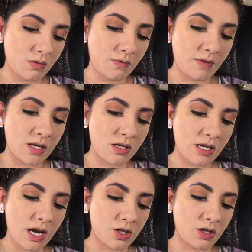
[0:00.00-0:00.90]
If I
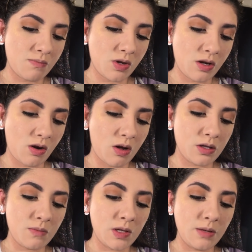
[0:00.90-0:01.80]
just actually put it on
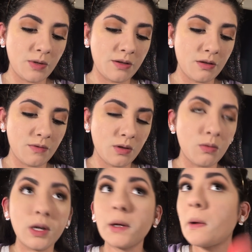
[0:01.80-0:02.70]
the beauty blender, if it'll
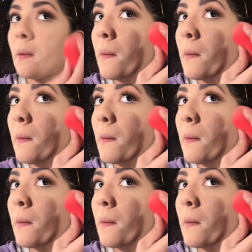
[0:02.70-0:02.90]
work.